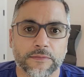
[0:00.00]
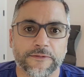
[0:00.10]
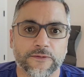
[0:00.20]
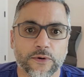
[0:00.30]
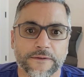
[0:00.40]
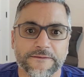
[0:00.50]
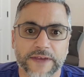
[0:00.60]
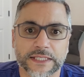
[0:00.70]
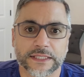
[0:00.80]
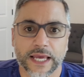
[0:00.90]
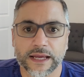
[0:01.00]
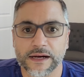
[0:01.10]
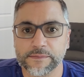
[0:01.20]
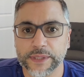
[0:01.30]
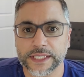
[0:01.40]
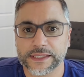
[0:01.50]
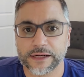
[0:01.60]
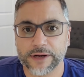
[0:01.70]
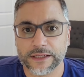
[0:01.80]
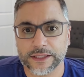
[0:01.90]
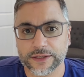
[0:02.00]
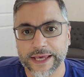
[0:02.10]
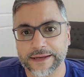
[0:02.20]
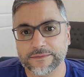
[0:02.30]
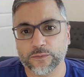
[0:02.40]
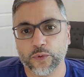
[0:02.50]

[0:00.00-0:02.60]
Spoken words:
for fintech companies that are out there that